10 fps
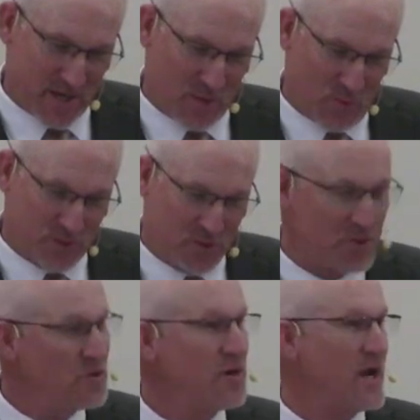what you
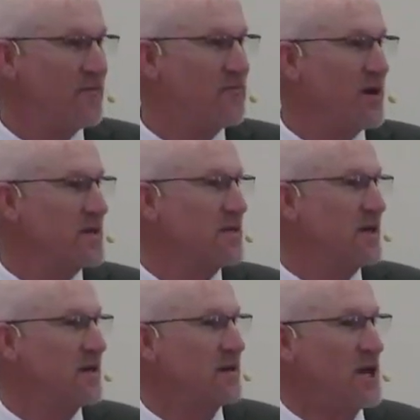do have faith
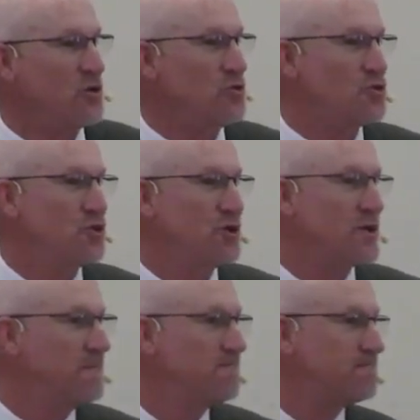in, and you
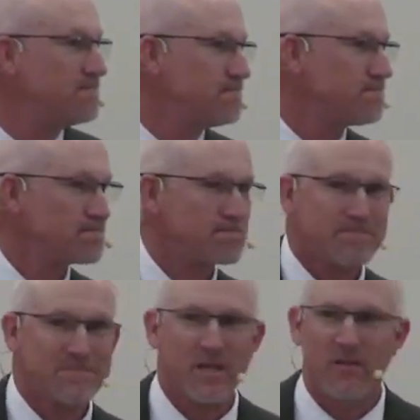should,
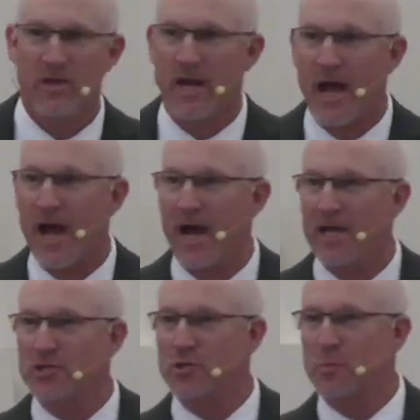that I,
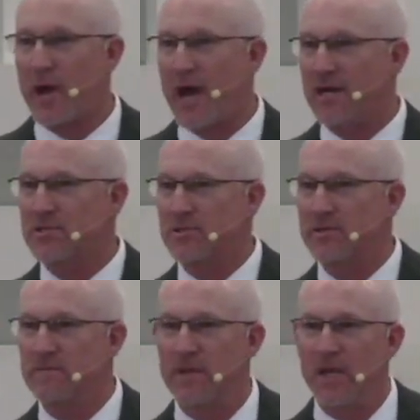as your pastor,
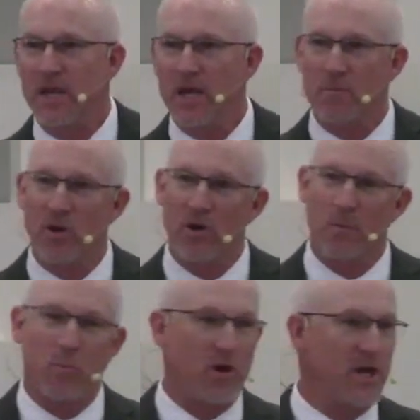am going to
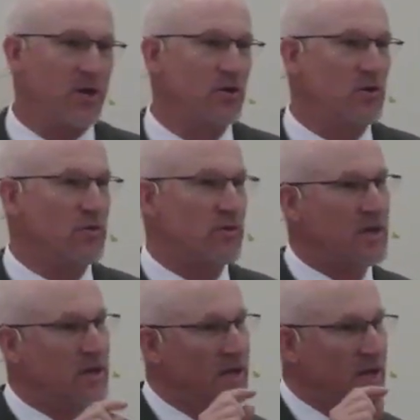bring you
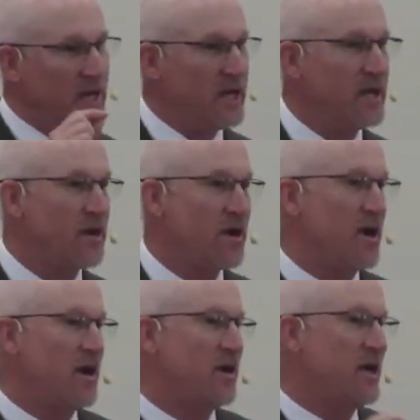the
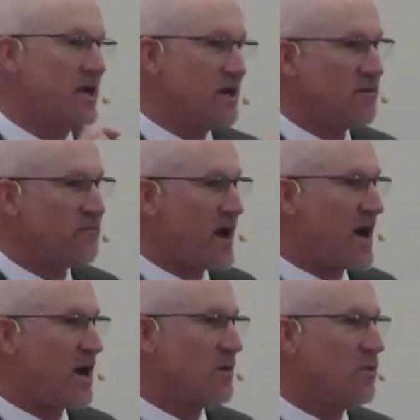inerrant,
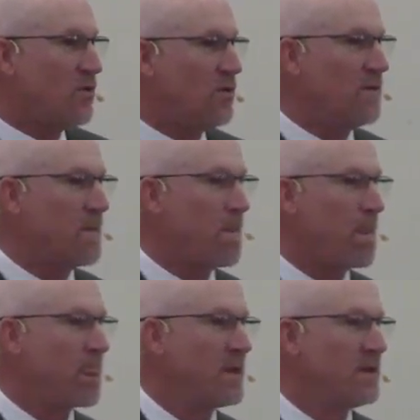infallible,
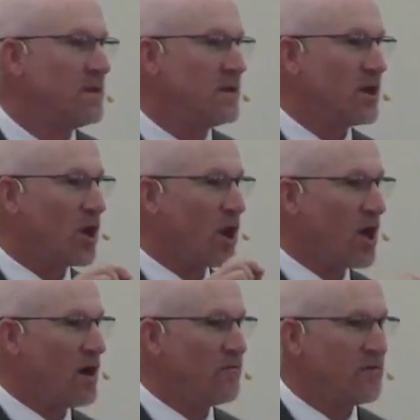
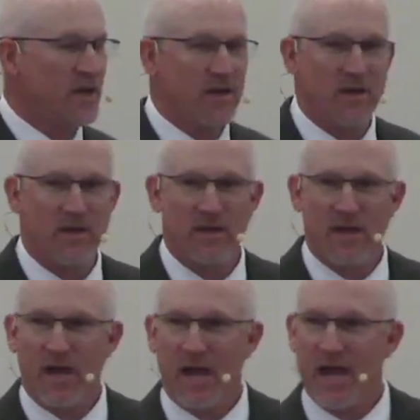loving,
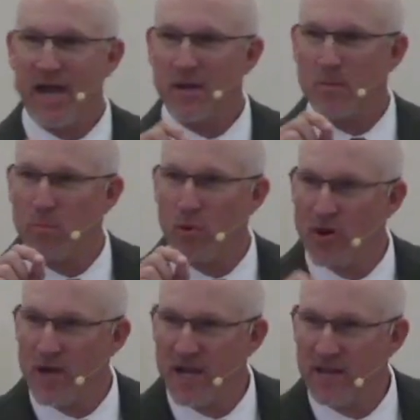and
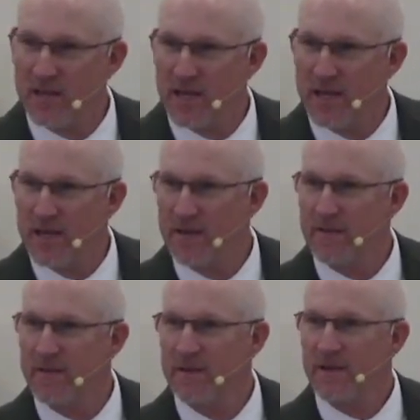breathing,
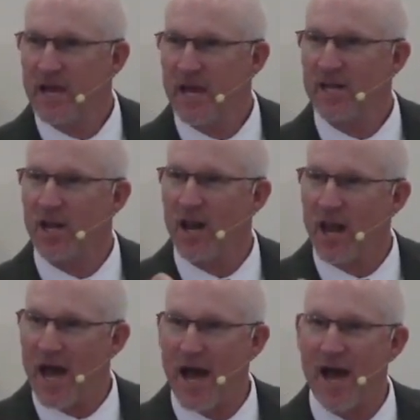and
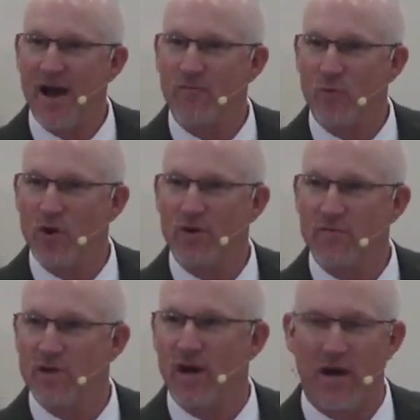alive Word of
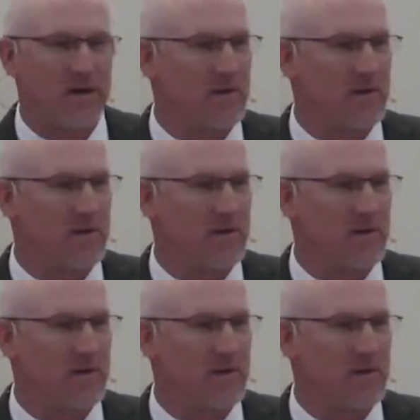God.